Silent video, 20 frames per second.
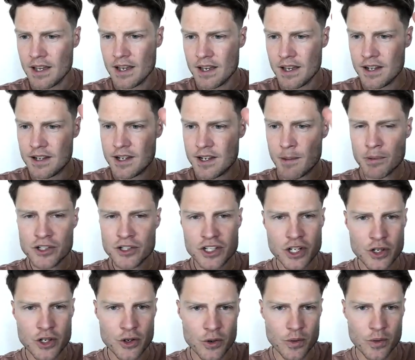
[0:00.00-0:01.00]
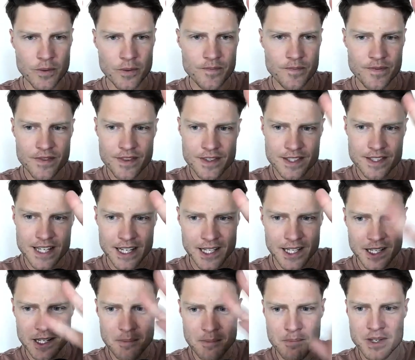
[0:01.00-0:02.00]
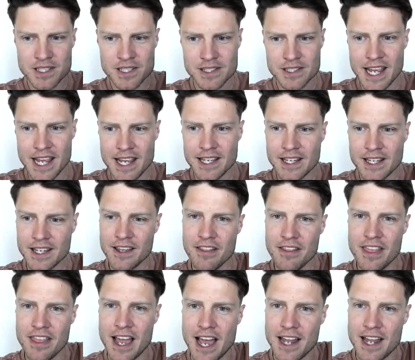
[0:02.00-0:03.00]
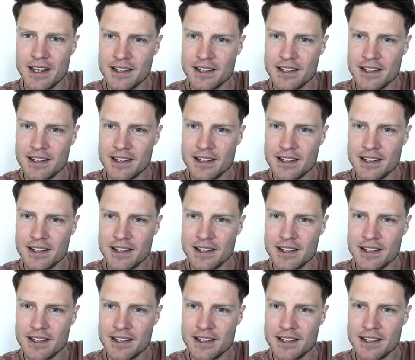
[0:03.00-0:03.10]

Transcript: Number two, second mistake that